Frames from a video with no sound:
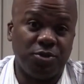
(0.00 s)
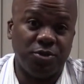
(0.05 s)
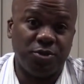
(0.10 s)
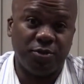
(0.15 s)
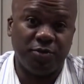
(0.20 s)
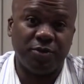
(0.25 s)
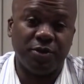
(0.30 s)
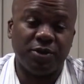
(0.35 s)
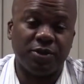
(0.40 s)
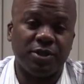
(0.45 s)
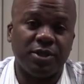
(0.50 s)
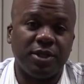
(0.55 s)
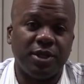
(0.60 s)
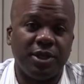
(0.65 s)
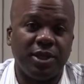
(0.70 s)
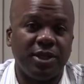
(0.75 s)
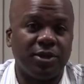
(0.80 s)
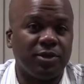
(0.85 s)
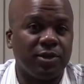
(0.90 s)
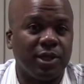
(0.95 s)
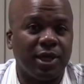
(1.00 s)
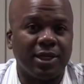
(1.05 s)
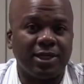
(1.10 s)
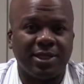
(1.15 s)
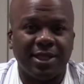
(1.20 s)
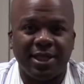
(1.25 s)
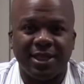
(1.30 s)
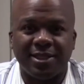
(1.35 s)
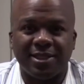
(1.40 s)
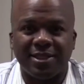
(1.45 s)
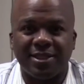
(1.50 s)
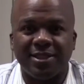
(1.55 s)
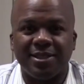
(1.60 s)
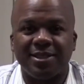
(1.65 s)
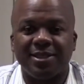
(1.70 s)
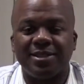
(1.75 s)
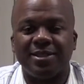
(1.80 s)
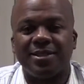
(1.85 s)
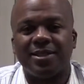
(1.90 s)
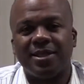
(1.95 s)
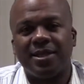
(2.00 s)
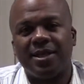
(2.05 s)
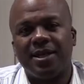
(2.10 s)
Drew University here in Los Angeles.